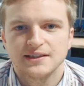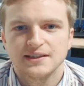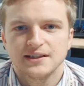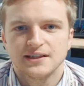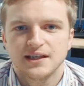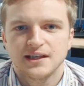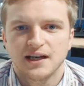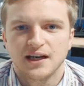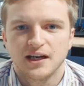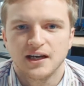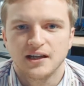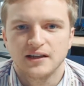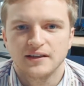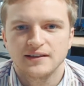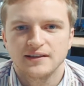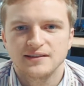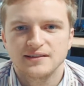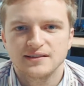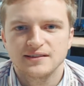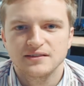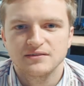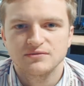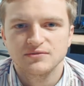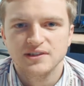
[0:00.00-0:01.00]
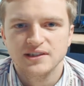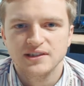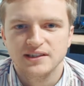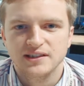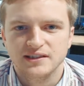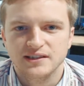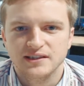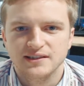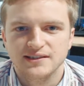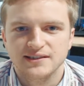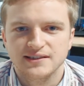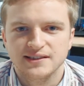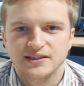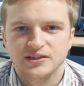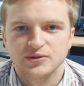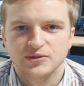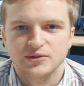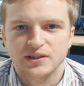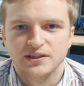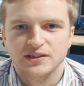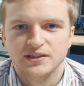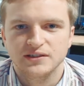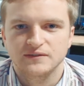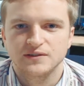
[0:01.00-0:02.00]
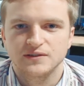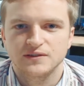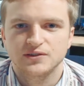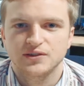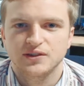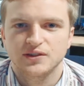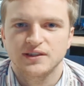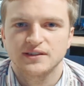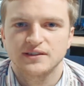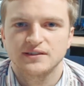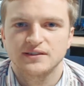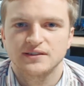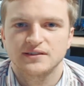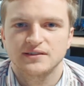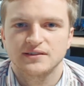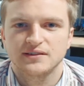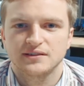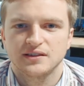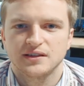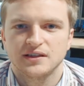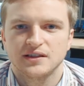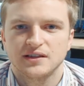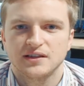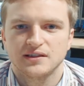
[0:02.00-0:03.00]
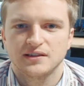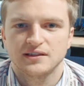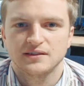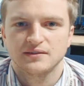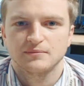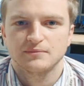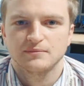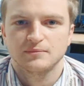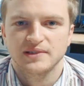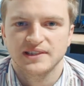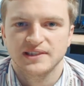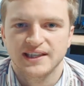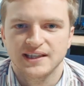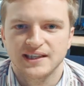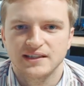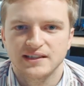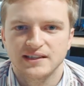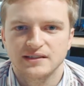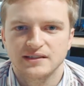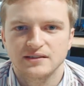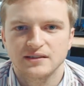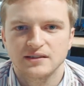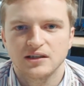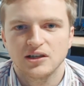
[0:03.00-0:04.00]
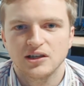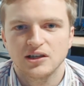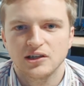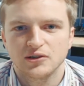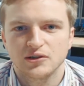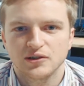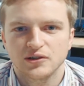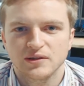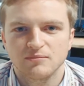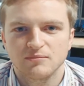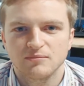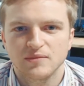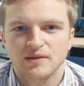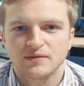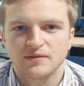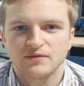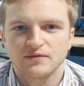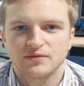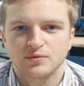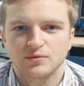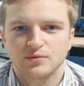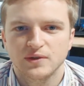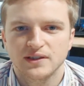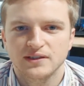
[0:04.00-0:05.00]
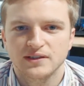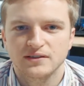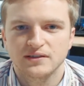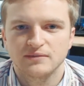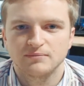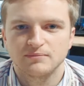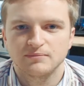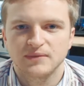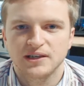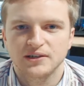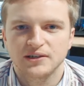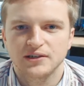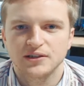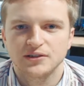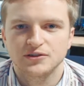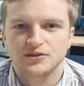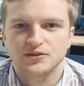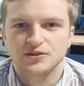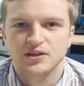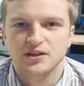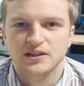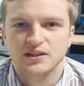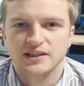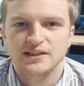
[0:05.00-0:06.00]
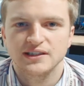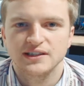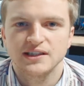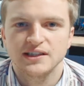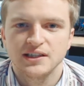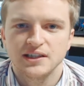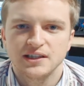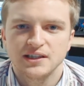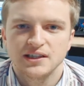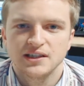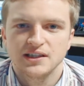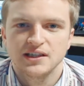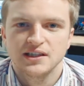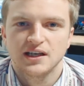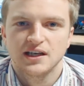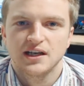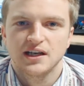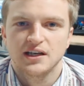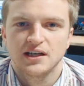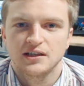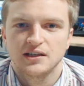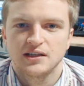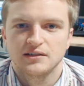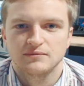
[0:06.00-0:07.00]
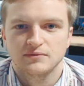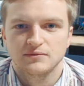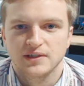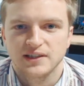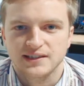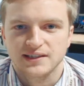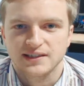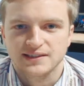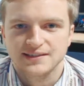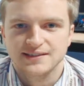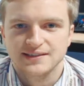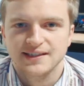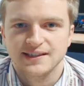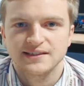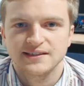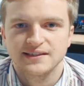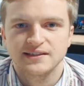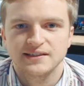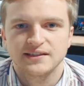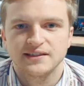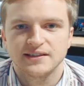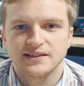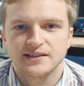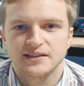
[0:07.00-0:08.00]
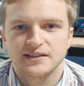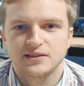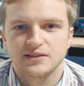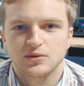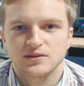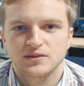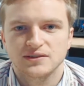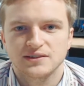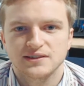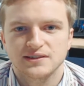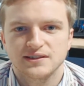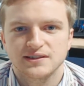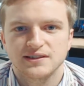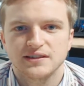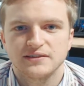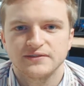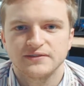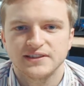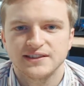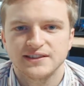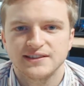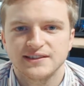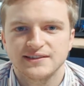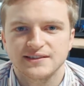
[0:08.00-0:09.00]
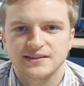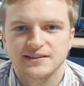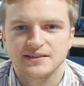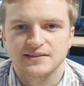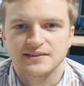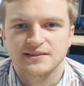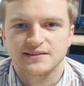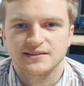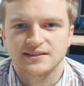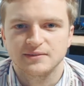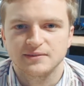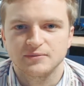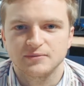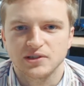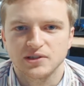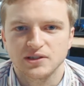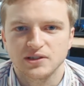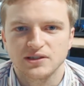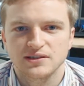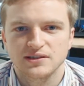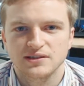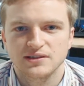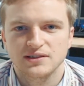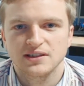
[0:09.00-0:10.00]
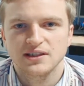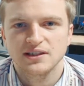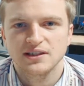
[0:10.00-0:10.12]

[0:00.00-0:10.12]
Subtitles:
This is really a continuation of a trend that began earlier in the month when Mario Draghi extended the quantitative easing stimulus,